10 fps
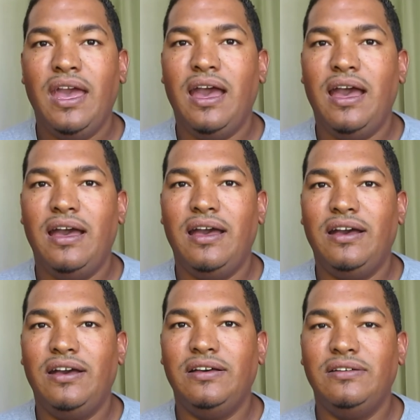
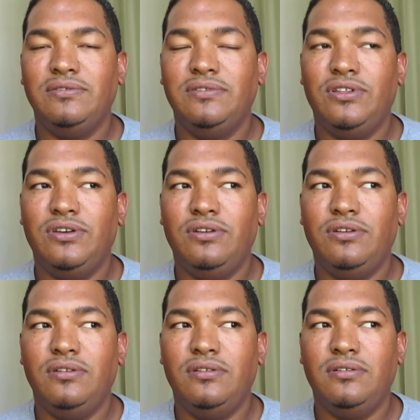
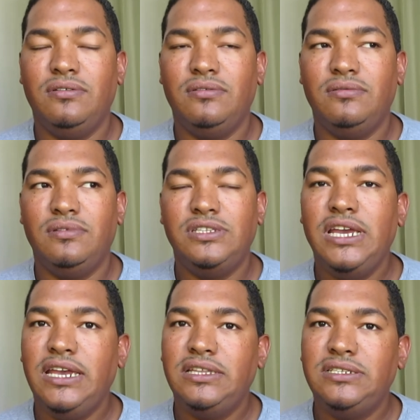The
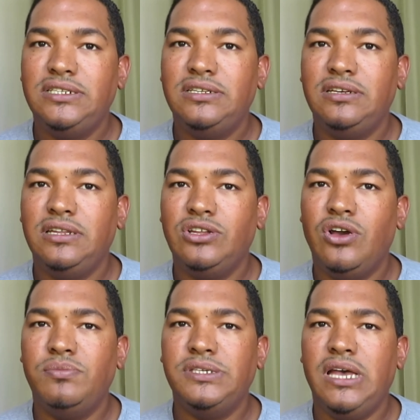date it
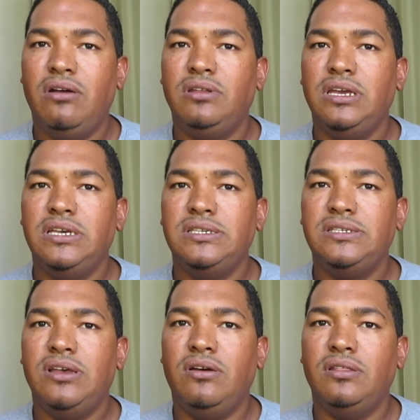comes out
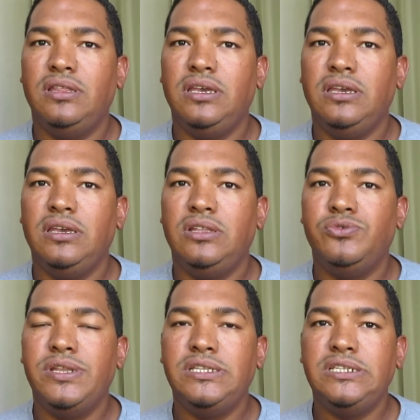is on the
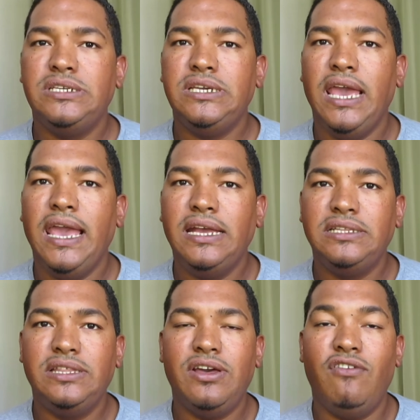
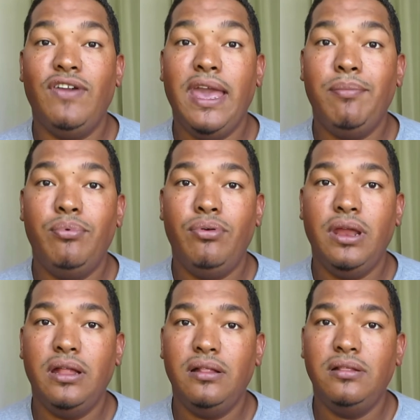28th of
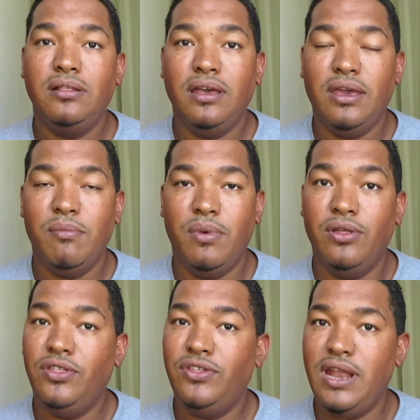April, a
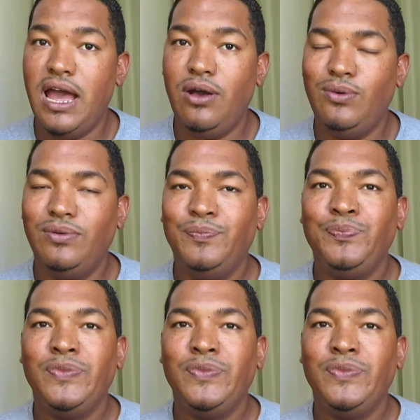month now.